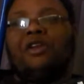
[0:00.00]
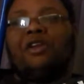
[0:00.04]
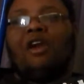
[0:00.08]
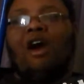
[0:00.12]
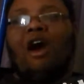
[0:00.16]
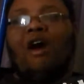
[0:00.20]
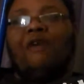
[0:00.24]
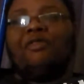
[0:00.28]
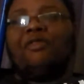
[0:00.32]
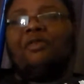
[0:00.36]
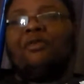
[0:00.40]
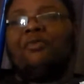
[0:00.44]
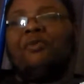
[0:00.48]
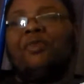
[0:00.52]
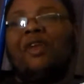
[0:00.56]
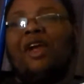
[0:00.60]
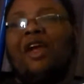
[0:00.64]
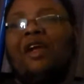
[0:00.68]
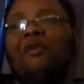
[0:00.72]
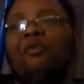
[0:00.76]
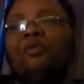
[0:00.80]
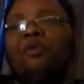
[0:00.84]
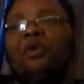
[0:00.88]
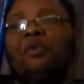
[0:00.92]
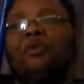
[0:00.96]
Gotham
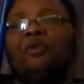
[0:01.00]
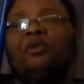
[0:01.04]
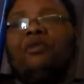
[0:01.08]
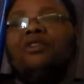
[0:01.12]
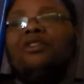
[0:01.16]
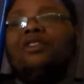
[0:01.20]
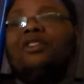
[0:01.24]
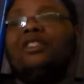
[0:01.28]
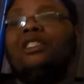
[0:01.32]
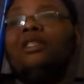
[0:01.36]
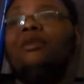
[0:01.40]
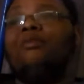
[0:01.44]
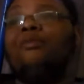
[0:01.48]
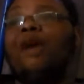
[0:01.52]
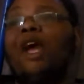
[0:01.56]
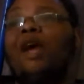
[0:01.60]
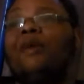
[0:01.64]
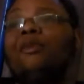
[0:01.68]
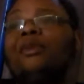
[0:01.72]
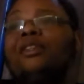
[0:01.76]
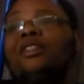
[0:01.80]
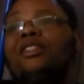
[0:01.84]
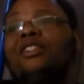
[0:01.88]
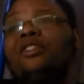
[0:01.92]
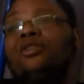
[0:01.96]
that we will see
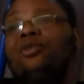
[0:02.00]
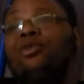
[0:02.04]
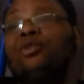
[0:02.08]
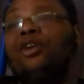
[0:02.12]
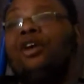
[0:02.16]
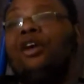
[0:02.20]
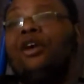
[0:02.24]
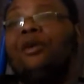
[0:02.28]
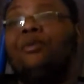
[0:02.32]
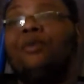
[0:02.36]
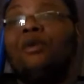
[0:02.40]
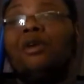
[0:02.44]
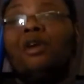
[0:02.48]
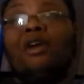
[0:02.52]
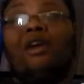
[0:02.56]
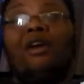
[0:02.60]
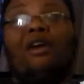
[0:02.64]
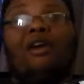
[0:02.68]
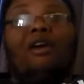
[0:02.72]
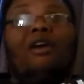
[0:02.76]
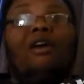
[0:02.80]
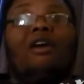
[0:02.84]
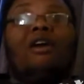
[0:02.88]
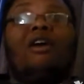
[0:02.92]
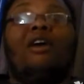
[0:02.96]
Batman suit up.
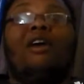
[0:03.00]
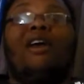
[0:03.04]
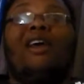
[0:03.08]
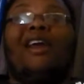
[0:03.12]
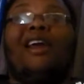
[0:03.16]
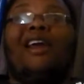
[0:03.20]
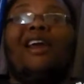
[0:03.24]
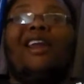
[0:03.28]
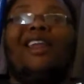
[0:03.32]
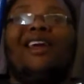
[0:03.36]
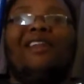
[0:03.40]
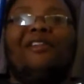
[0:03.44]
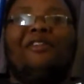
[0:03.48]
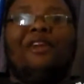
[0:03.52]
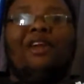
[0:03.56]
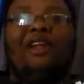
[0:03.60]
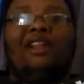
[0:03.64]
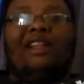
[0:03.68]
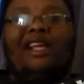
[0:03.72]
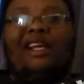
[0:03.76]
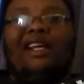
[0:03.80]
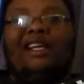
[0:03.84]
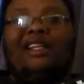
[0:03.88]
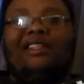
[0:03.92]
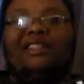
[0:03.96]
And I
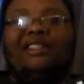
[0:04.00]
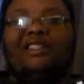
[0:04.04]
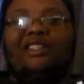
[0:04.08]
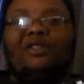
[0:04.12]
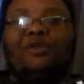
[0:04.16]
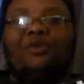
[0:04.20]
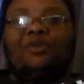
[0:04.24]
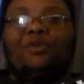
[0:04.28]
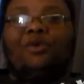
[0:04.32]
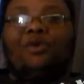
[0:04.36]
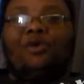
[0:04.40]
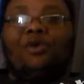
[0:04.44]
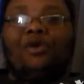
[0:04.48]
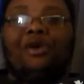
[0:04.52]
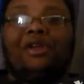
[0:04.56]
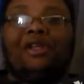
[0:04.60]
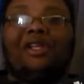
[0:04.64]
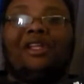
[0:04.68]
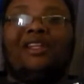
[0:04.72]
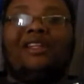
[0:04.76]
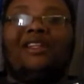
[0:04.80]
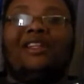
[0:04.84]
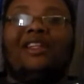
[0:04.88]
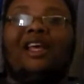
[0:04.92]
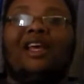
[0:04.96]
think like at this
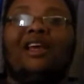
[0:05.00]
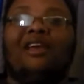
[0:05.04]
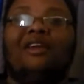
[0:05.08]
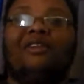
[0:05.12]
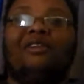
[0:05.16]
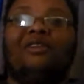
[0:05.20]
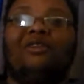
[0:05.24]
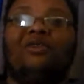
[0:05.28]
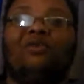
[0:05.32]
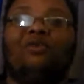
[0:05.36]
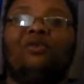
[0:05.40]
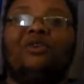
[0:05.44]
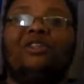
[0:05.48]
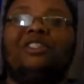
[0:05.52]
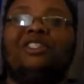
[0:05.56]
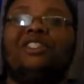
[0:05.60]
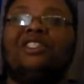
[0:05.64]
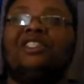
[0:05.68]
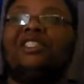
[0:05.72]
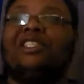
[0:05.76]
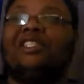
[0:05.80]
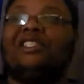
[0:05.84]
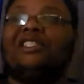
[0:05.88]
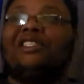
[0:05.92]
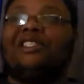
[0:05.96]
point that we
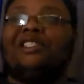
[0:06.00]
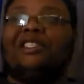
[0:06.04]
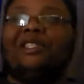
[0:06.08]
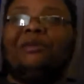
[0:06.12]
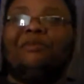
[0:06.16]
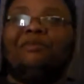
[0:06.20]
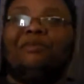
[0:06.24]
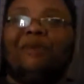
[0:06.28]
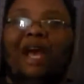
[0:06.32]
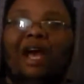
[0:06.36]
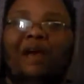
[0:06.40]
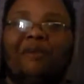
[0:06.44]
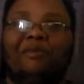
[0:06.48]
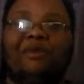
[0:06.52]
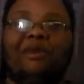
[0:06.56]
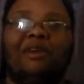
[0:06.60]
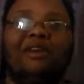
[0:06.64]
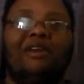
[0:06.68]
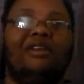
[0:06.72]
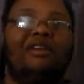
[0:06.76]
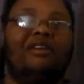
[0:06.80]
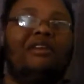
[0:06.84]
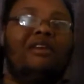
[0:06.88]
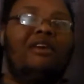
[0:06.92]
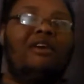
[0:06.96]
should see
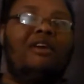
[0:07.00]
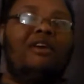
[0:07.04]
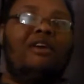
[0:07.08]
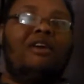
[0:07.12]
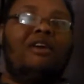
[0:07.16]
Batman